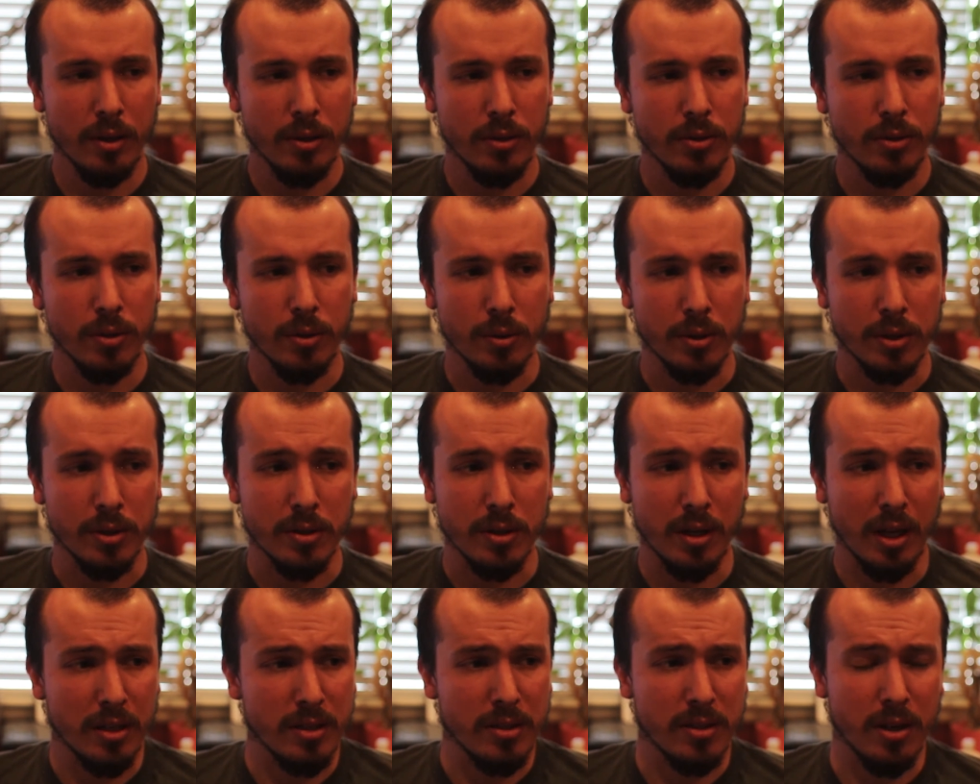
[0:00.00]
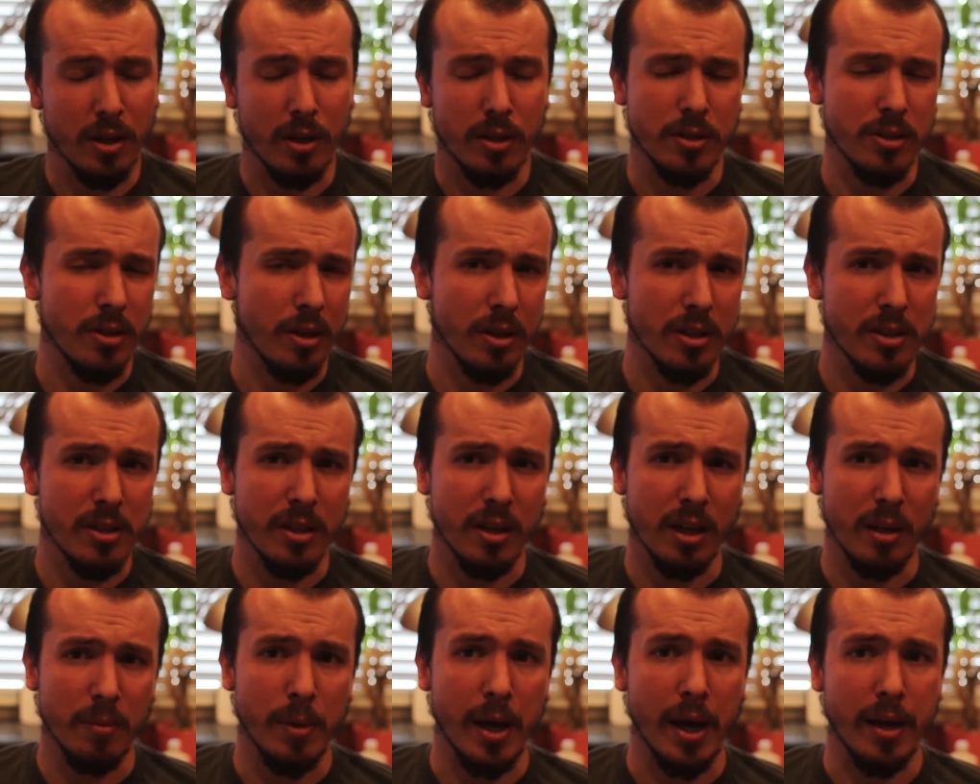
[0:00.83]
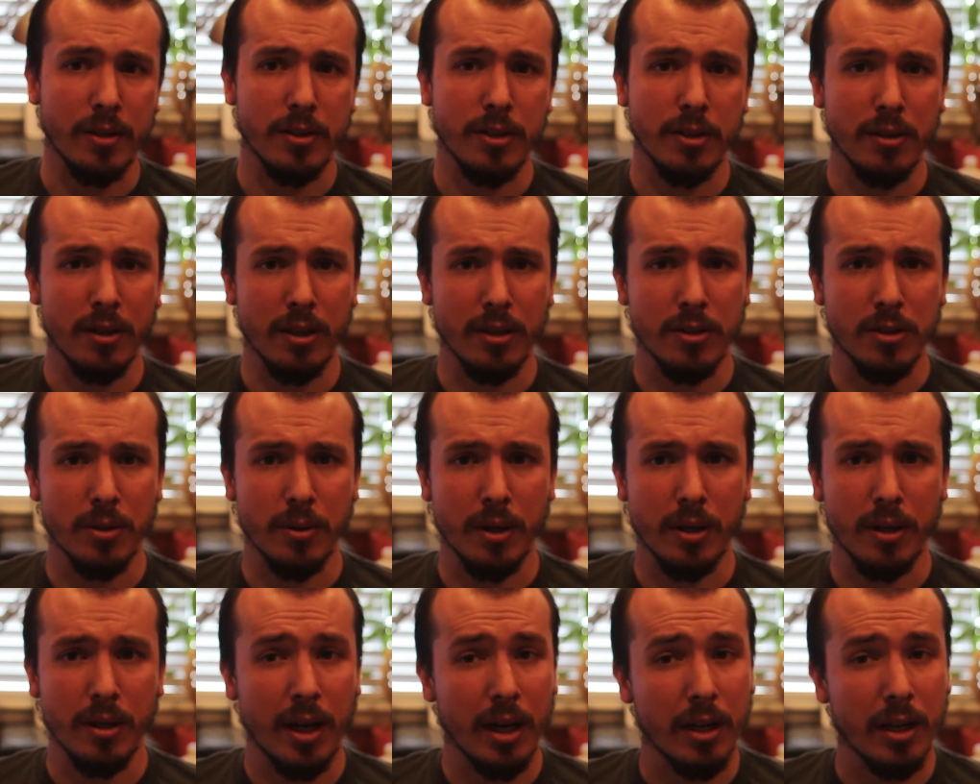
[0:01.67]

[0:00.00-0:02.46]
do is I honestly get back into it.